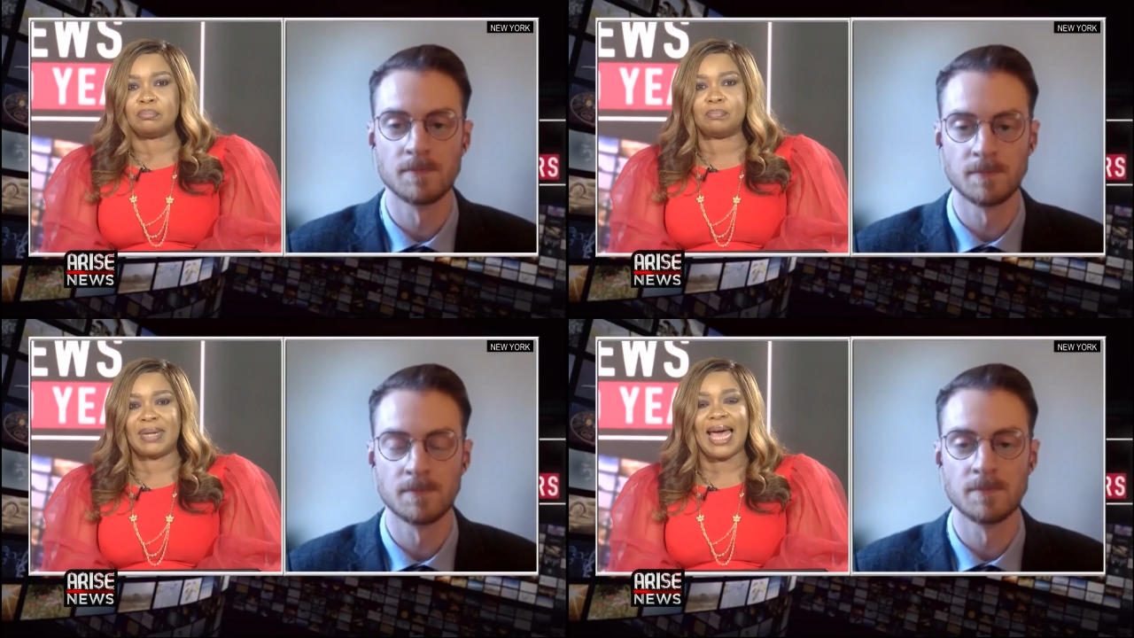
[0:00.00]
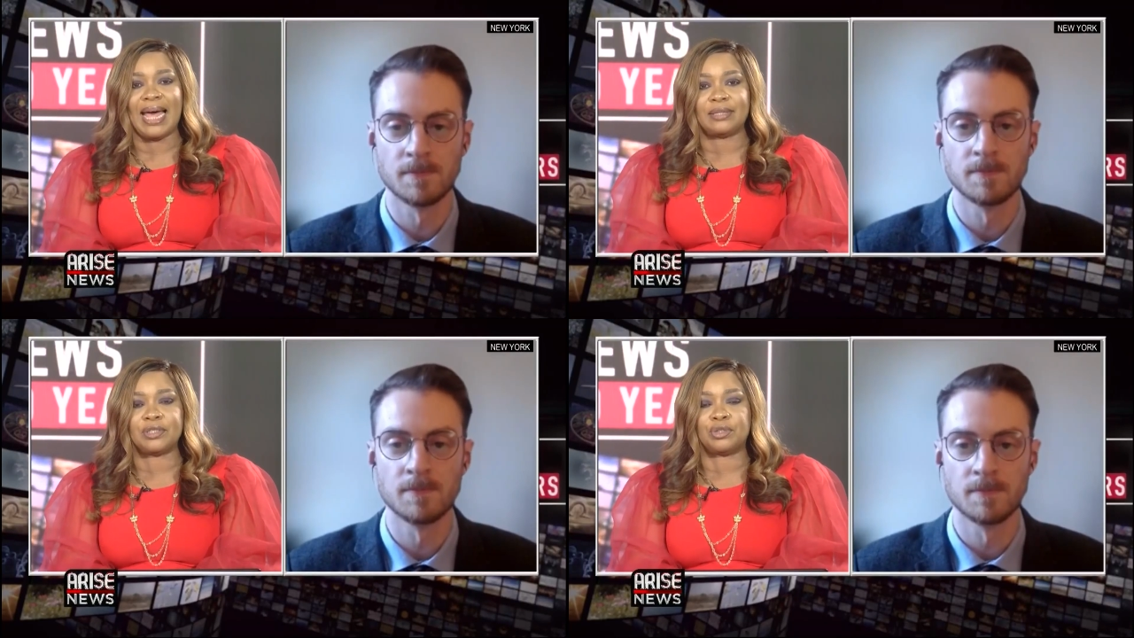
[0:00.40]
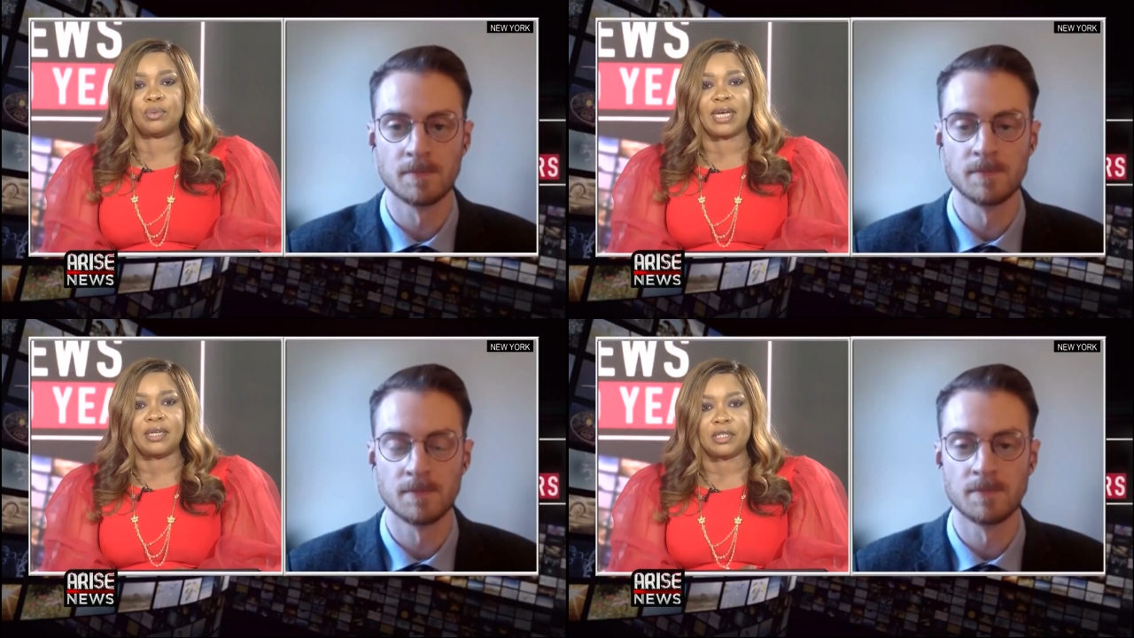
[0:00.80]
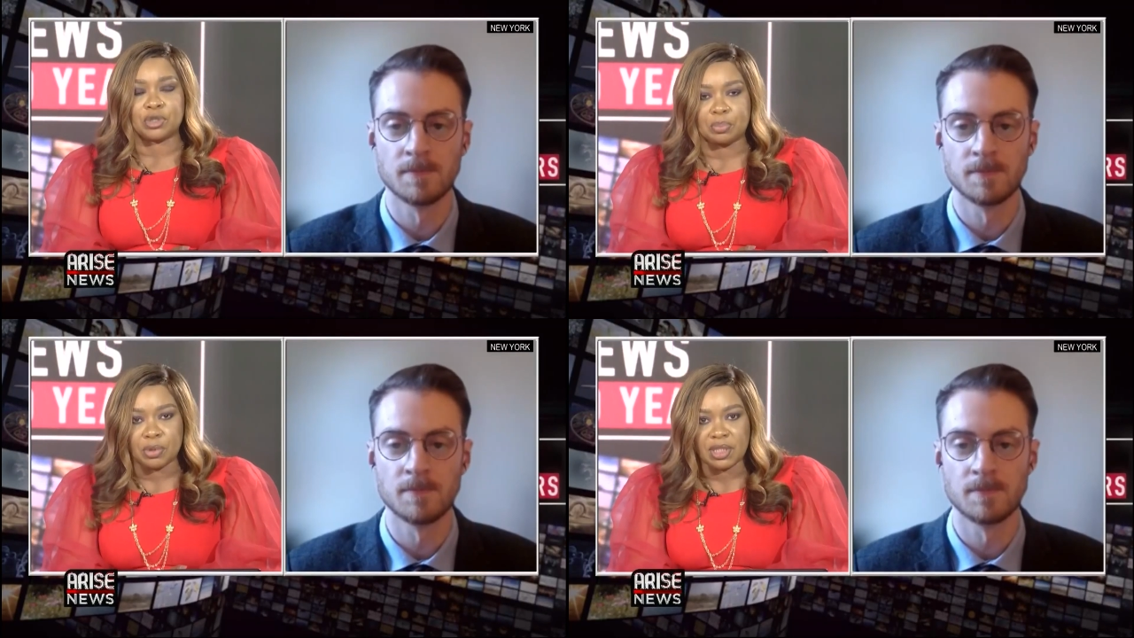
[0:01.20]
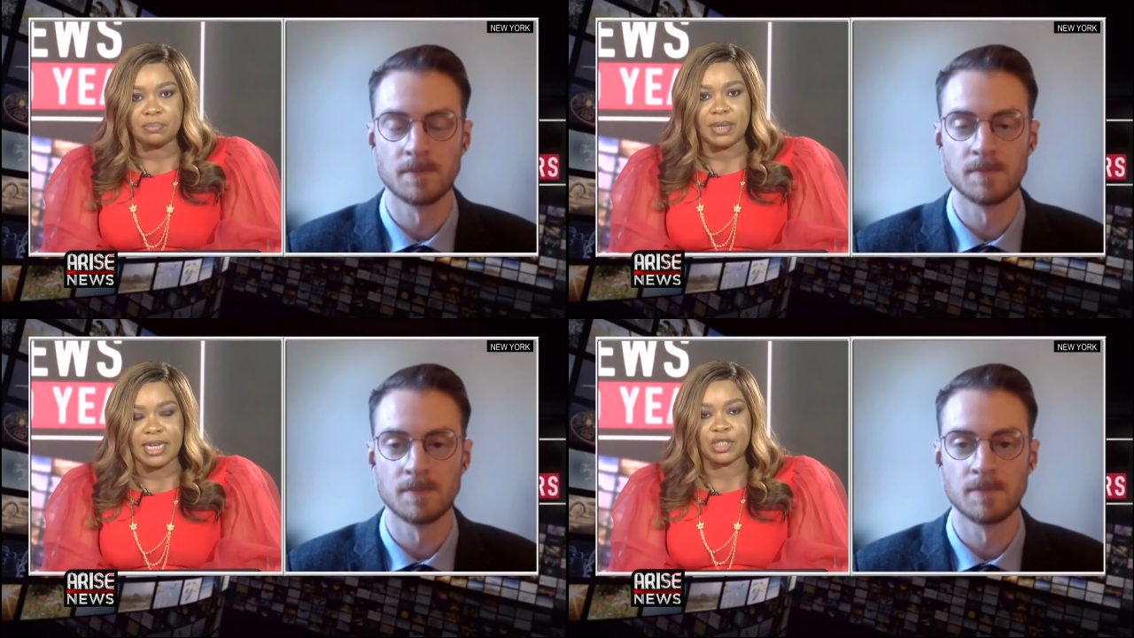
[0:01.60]
Speaker 1: plans do they need to put in
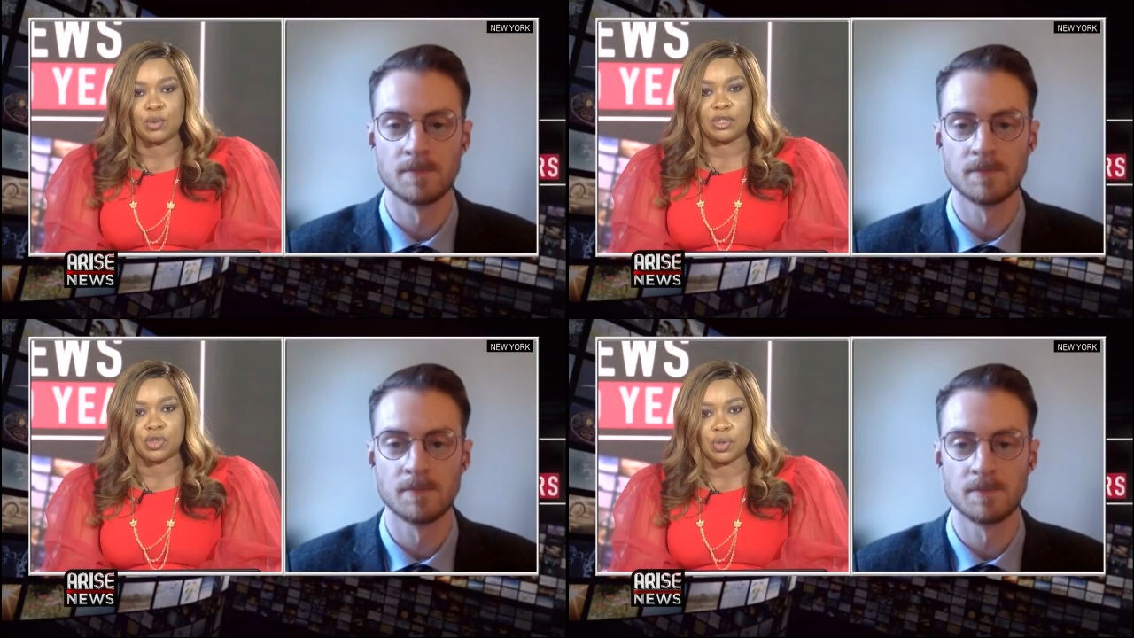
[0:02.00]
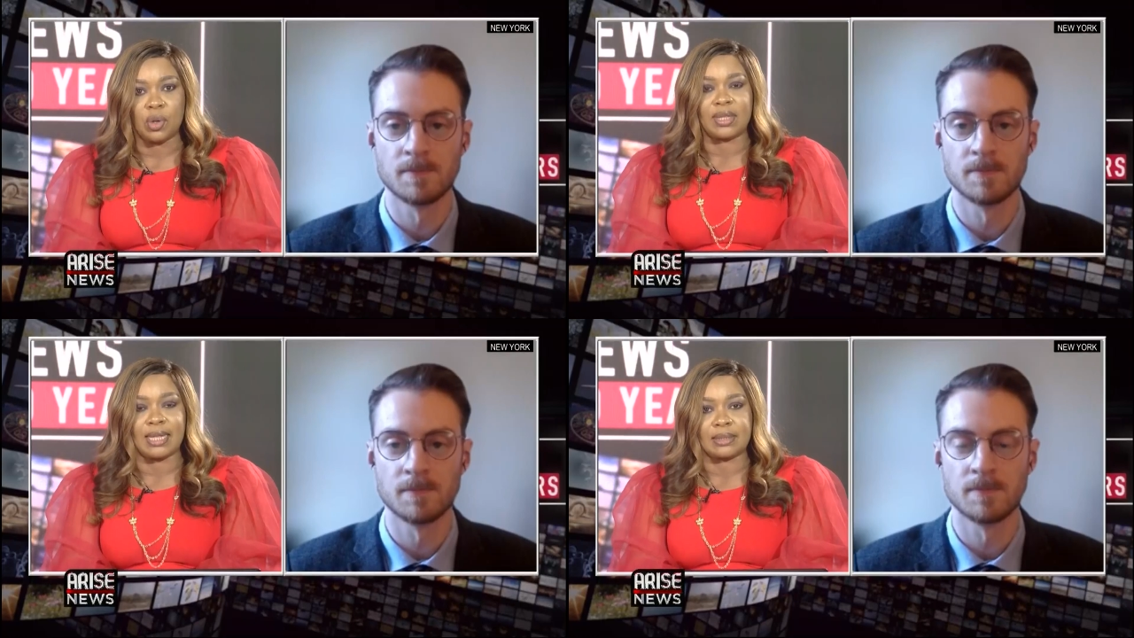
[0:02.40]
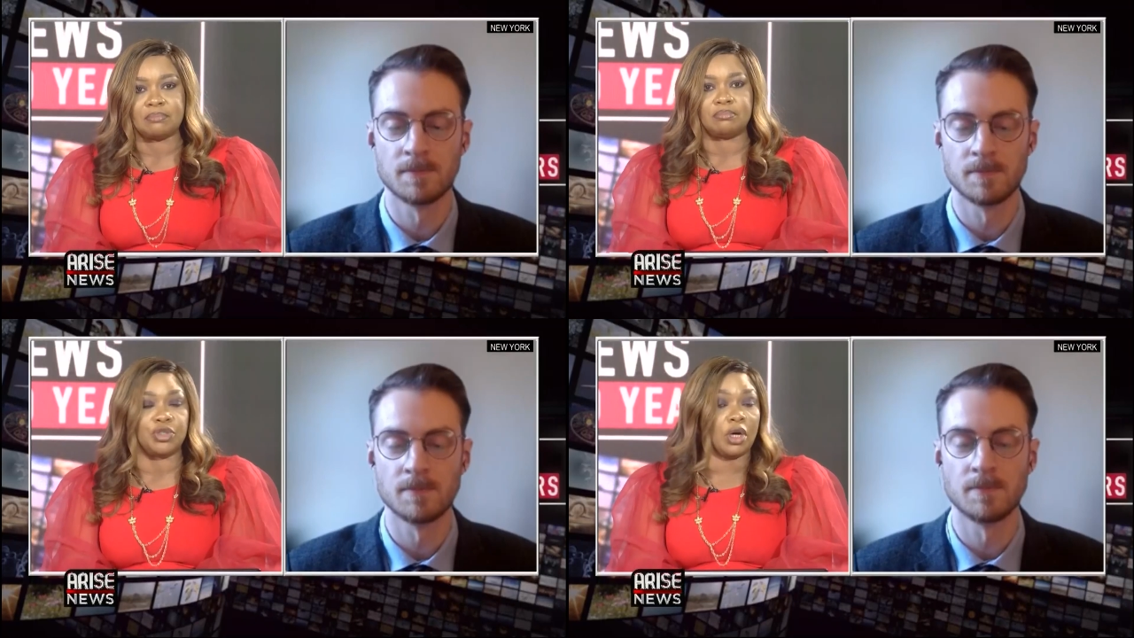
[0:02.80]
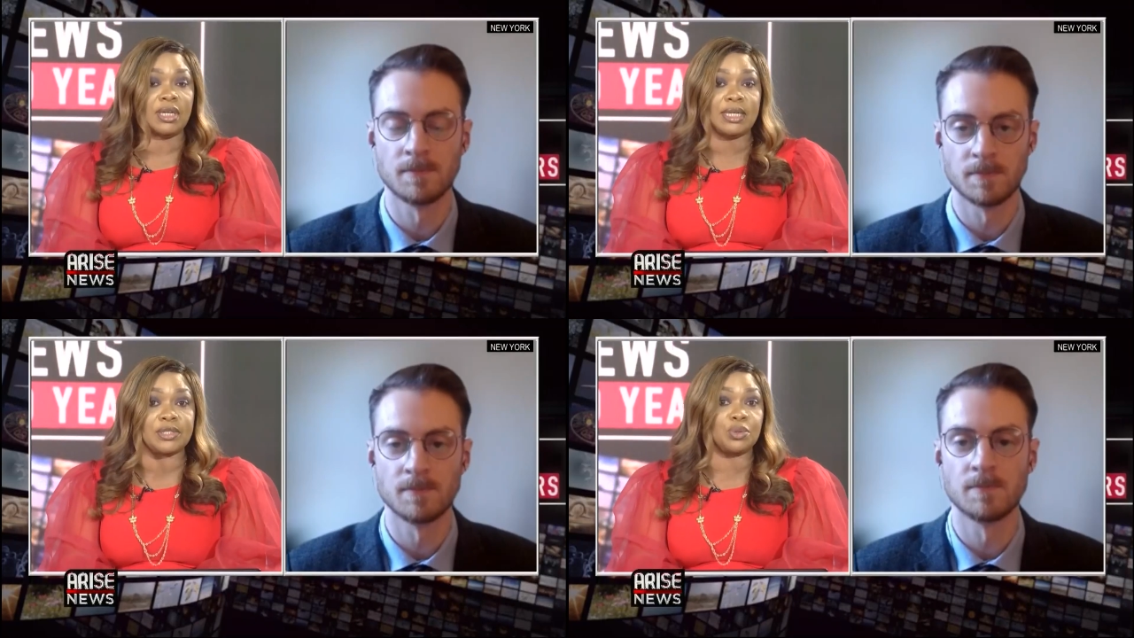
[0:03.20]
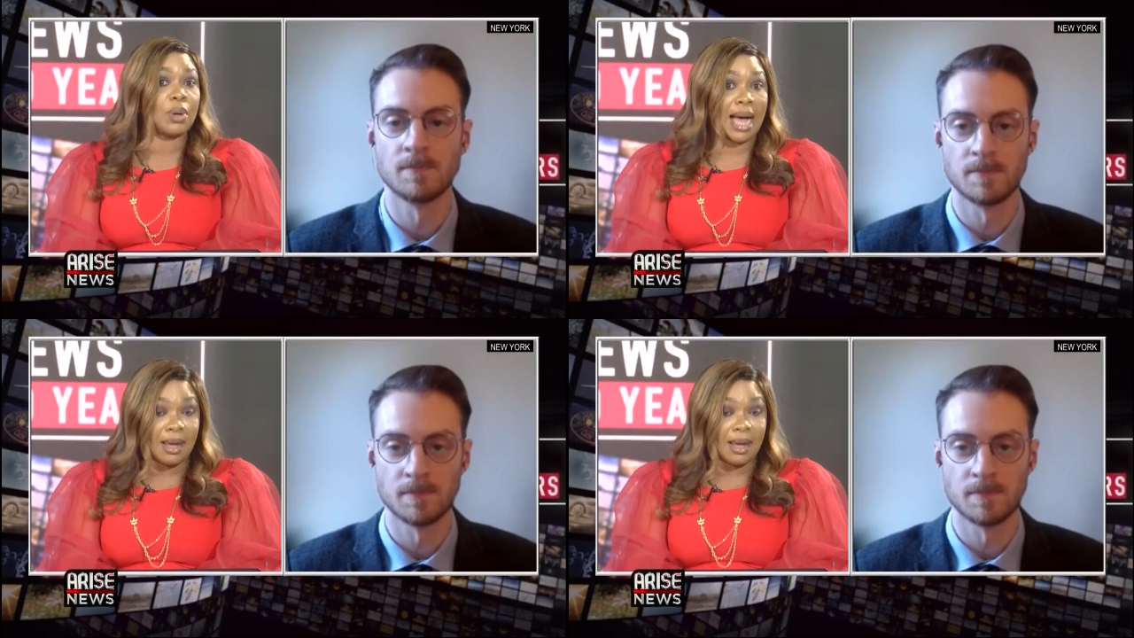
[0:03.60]
place to ensure that journalists who